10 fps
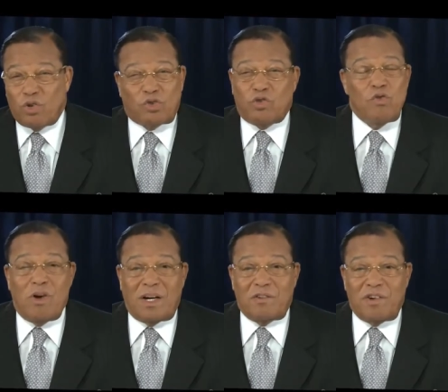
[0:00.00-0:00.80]
Took
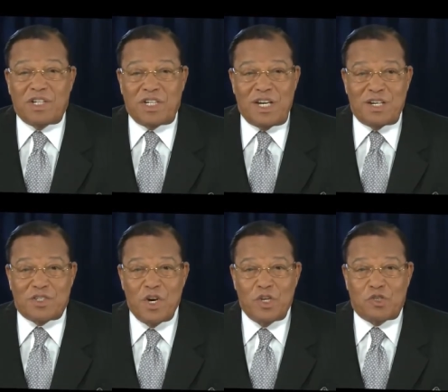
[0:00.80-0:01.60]
two hundred
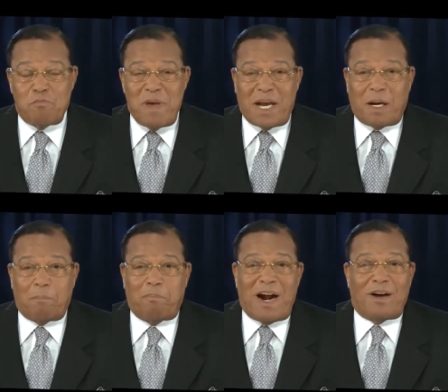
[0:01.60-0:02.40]
years to make
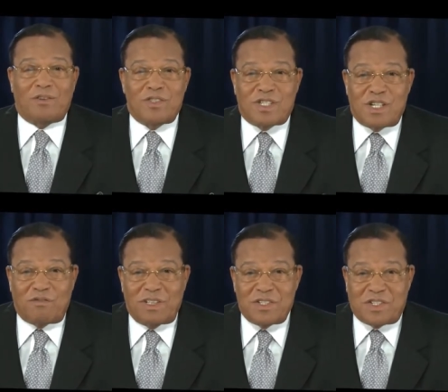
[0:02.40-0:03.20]
a brown
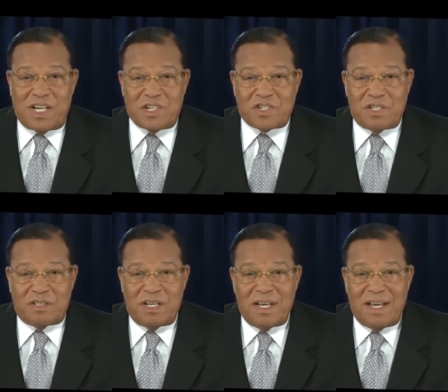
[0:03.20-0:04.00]

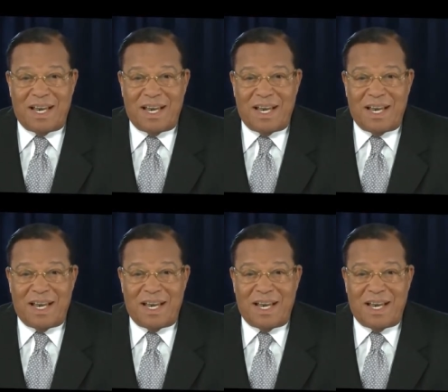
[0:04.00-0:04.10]
civilization,